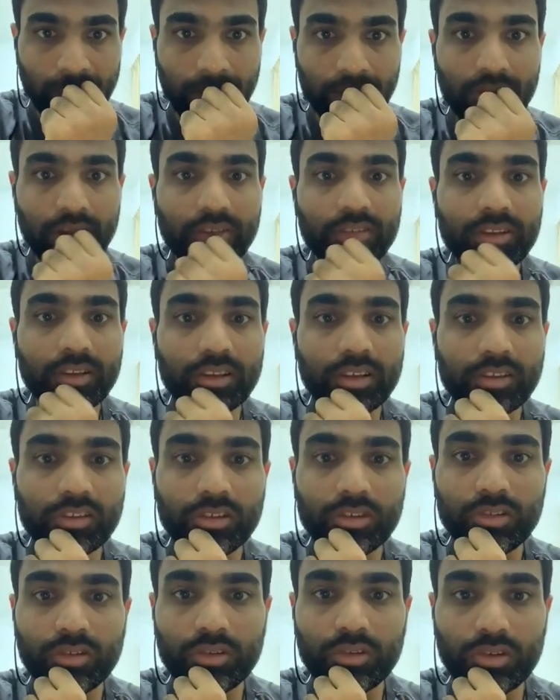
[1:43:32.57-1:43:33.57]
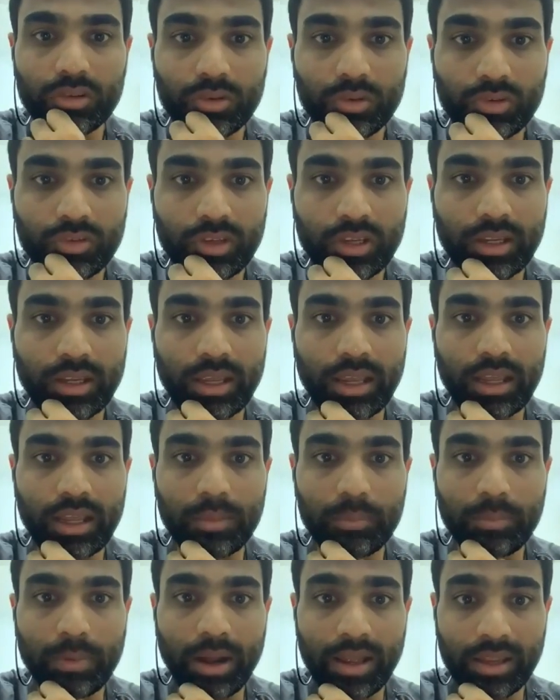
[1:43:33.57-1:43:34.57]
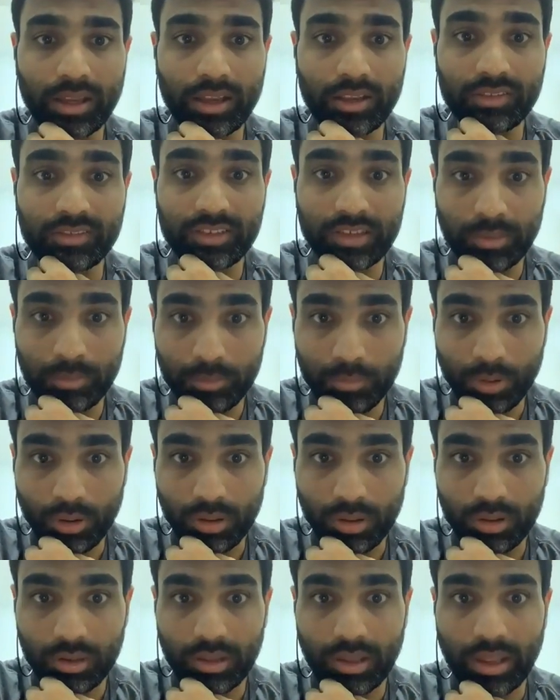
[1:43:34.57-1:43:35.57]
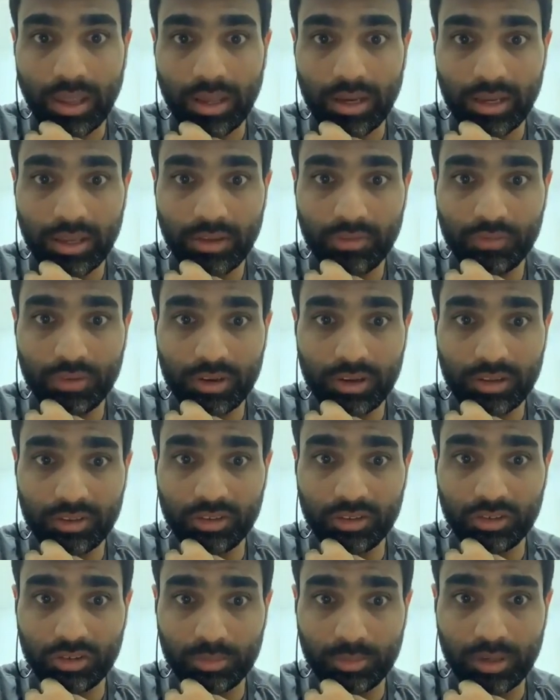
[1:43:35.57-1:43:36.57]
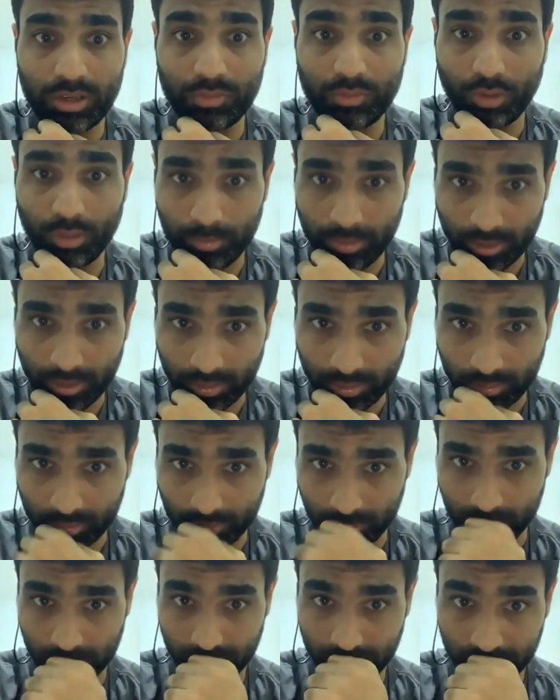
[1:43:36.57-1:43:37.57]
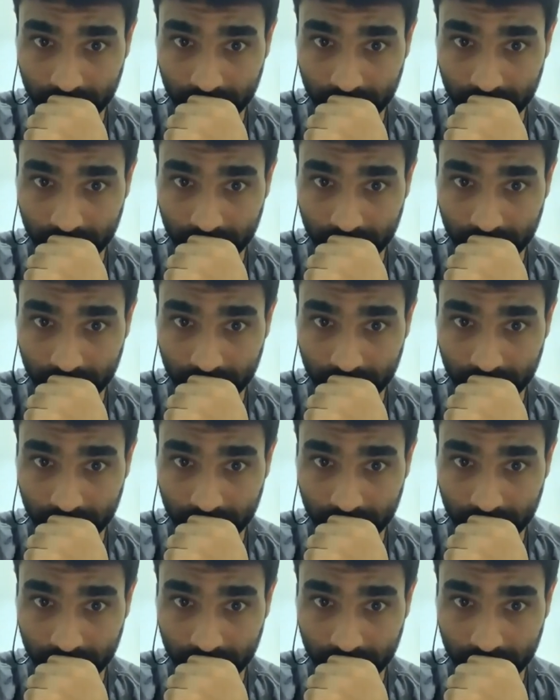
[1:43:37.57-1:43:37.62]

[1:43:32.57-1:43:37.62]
Can you give suggestions on using and buying a gym ball, any fitness instrument for beginners?